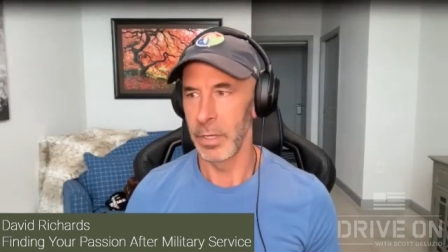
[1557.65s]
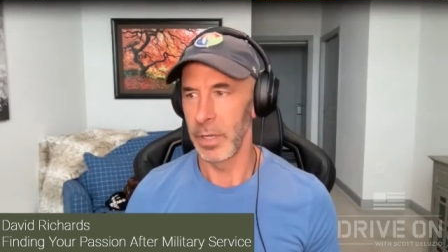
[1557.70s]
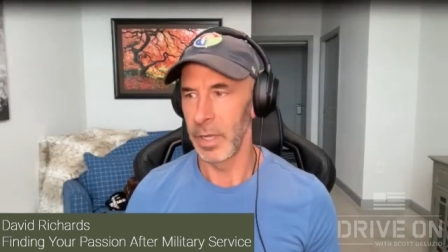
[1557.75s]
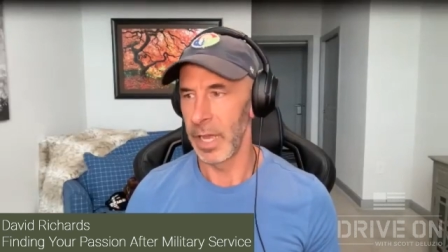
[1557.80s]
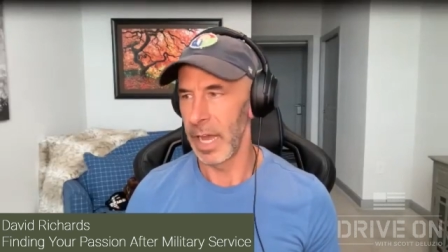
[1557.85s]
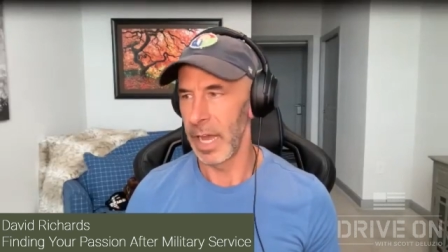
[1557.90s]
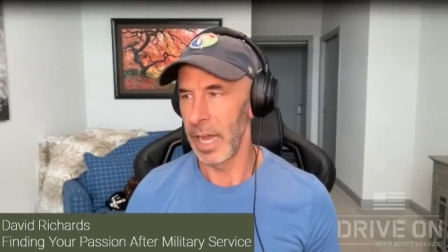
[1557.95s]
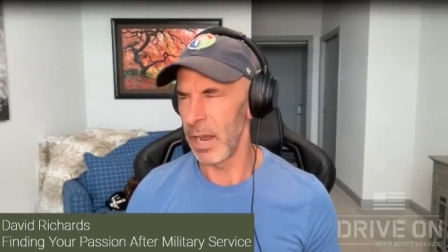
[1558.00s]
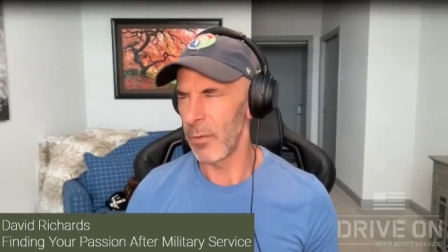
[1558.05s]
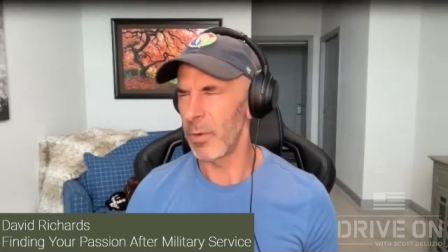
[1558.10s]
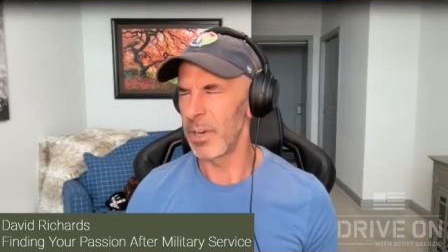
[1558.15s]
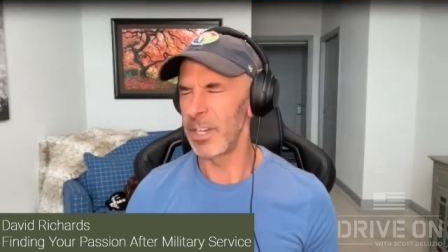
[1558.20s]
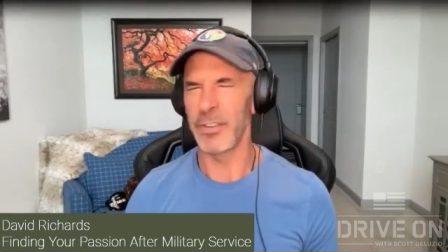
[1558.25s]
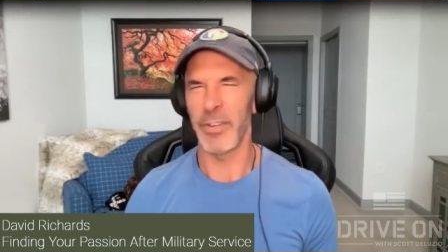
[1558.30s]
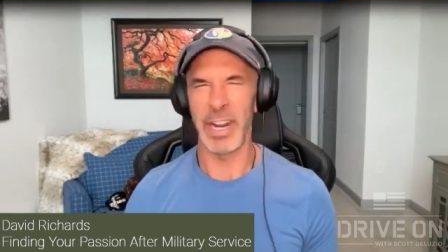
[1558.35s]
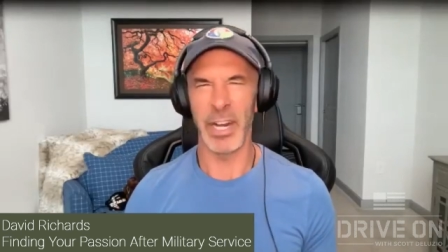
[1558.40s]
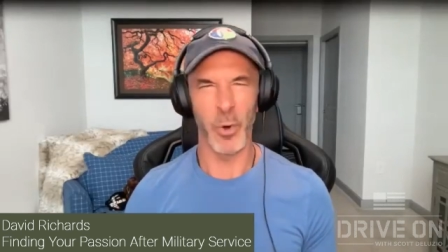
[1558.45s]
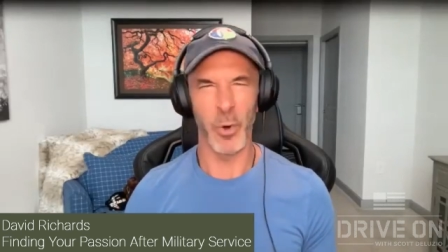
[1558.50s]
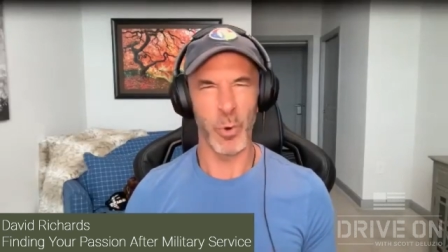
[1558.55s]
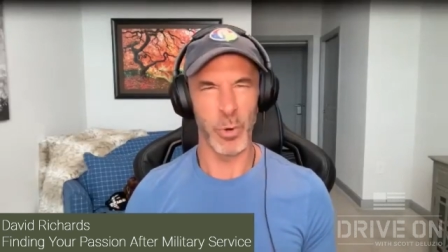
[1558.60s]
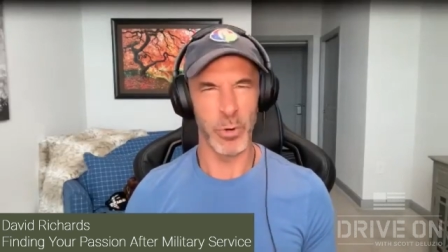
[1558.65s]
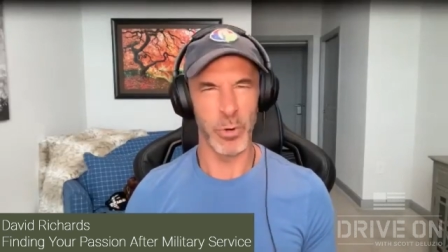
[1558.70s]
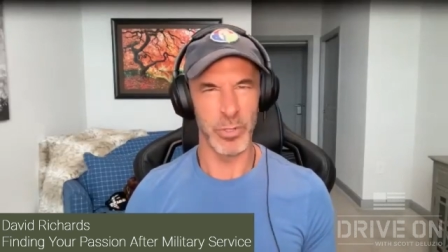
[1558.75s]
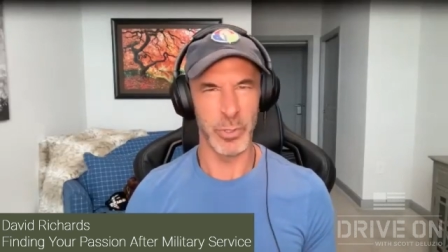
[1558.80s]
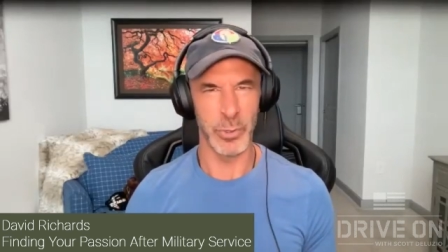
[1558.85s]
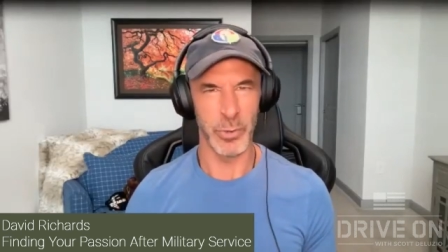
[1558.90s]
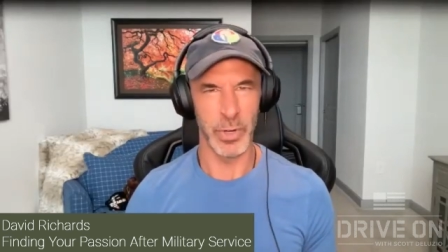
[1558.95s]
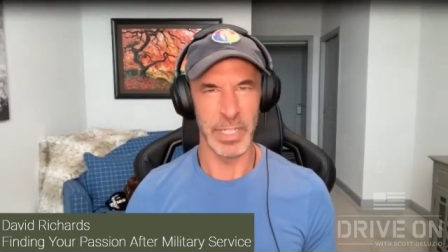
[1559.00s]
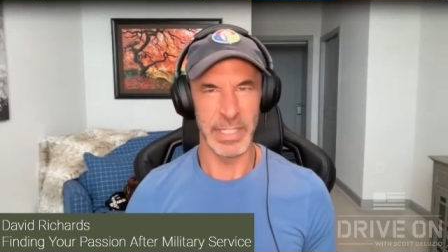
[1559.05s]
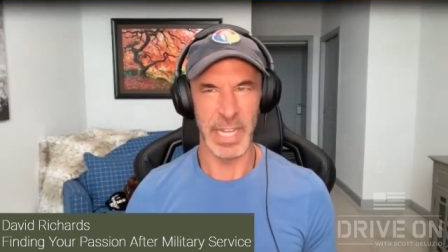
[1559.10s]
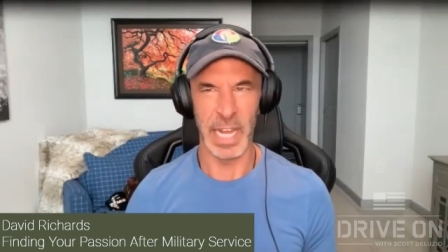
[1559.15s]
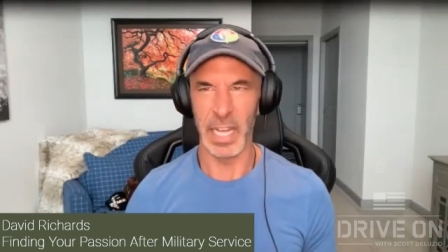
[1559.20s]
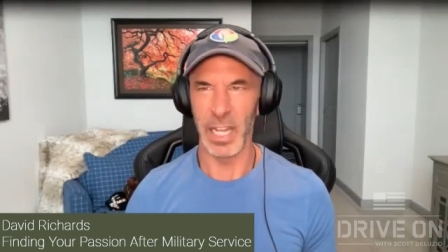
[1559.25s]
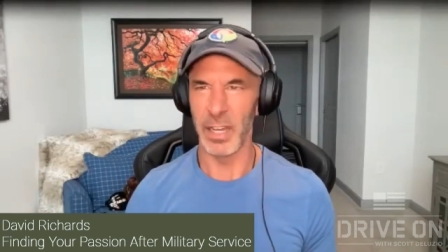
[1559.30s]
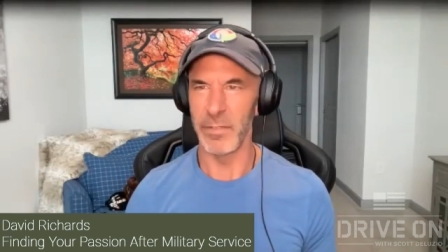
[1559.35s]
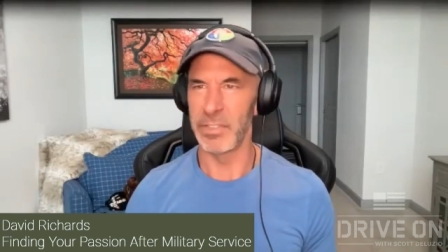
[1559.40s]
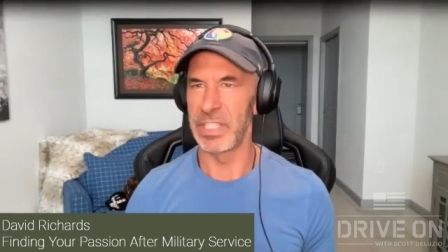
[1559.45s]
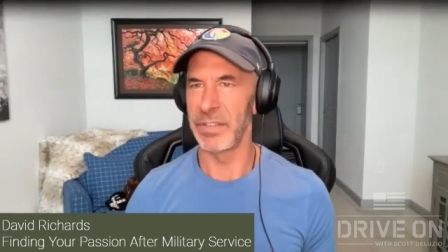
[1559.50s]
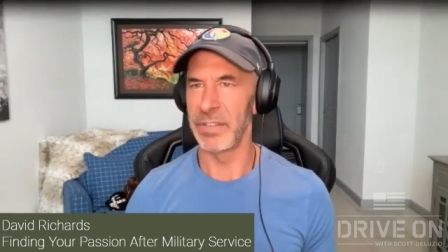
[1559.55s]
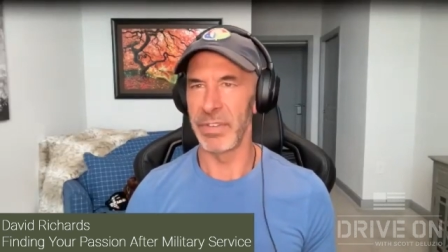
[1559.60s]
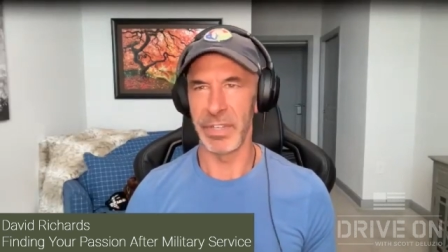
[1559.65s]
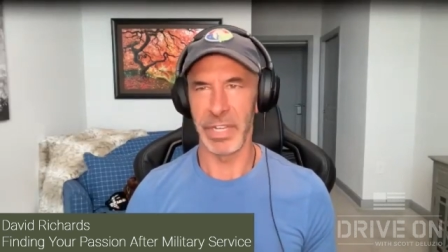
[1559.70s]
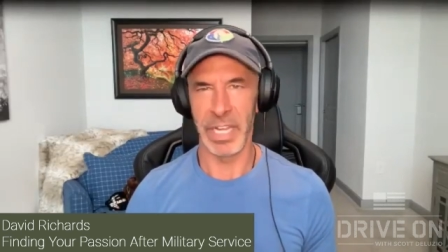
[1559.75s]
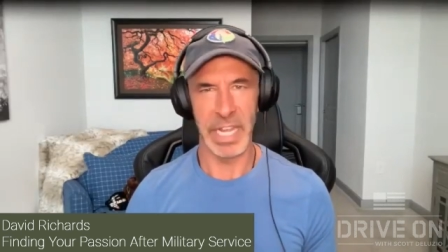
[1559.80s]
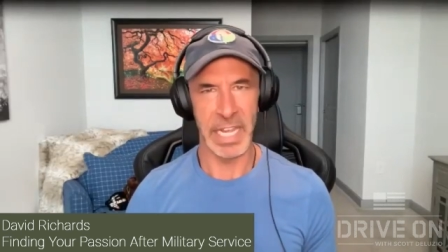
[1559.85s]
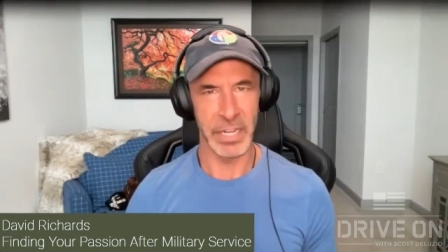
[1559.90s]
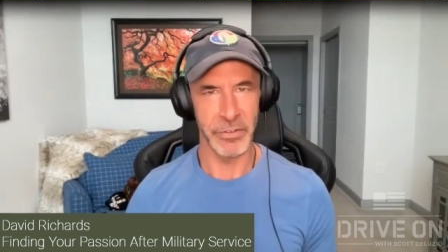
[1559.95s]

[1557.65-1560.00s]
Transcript: And I wanted to write horror stories. I loved Stephen King